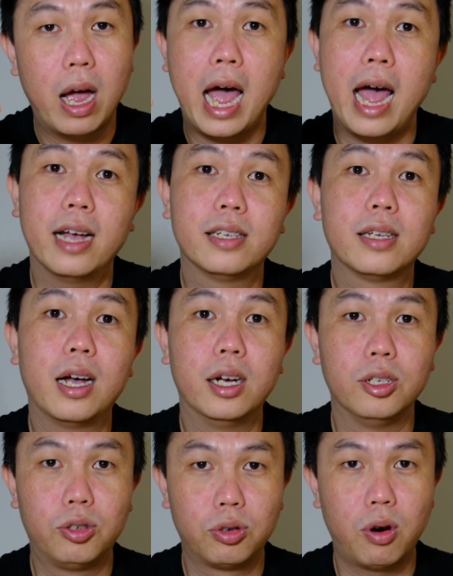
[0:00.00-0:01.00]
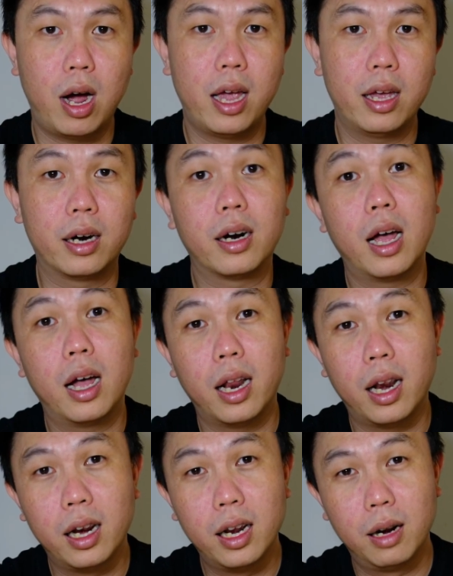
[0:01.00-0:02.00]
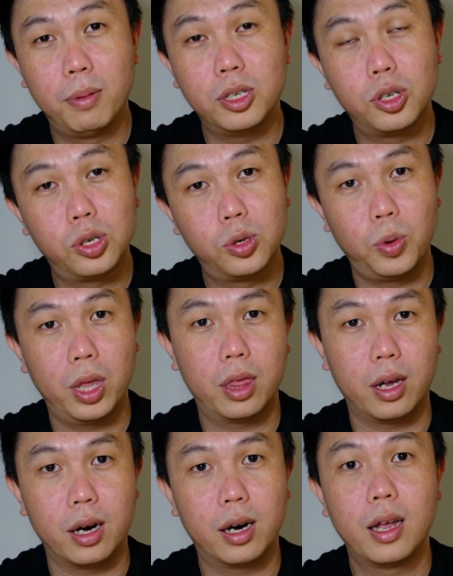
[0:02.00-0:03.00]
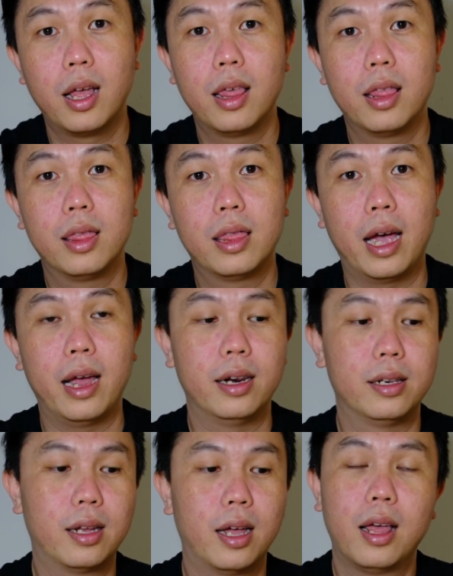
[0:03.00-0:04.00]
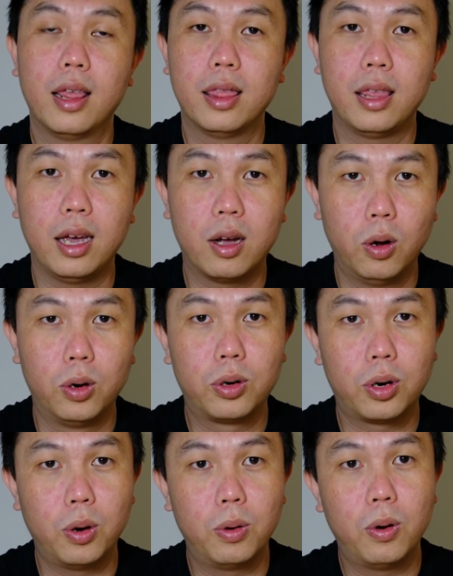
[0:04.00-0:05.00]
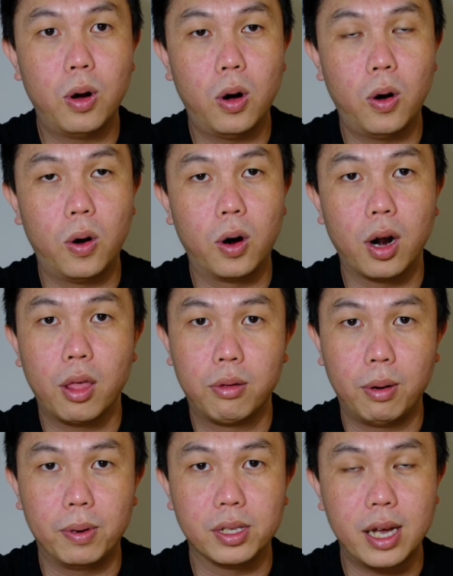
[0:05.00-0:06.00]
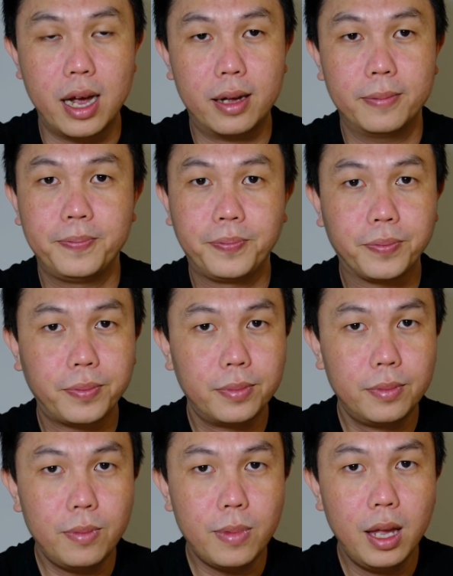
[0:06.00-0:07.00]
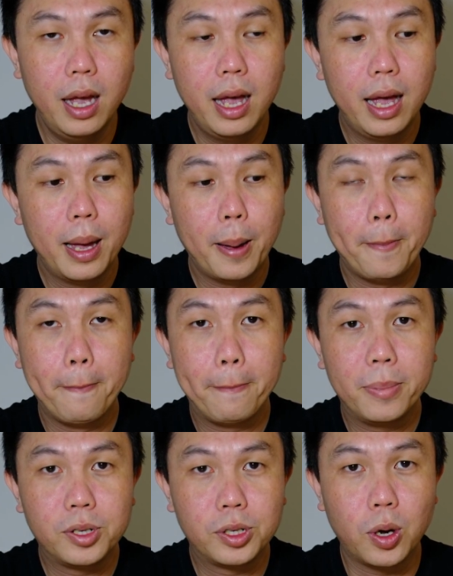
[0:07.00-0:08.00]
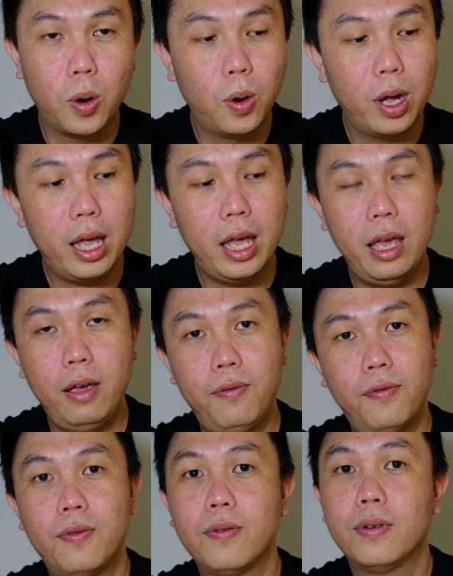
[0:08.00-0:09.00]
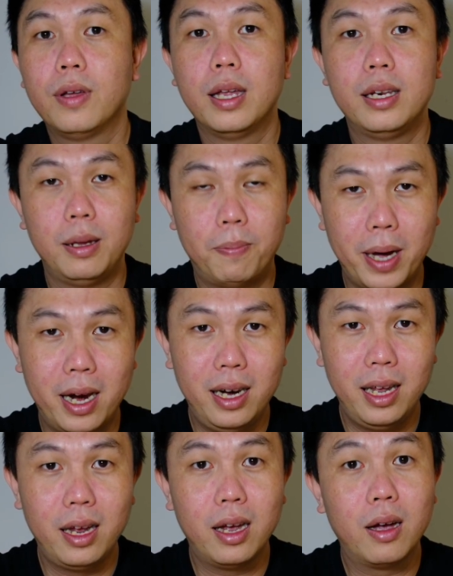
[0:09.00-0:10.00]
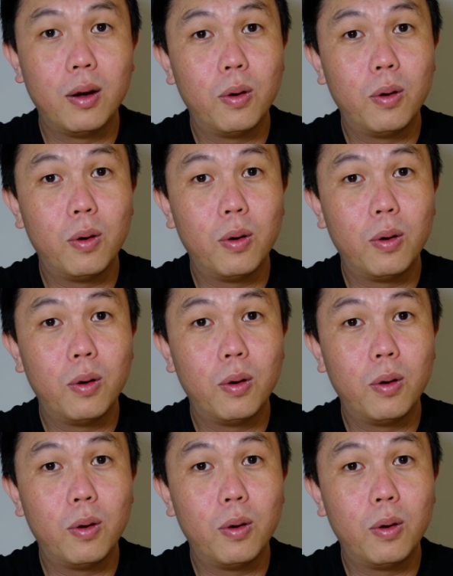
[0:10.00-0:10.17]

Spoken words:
has a drier, a little bit sweeter than the Cointreau or triple sec. So if, depending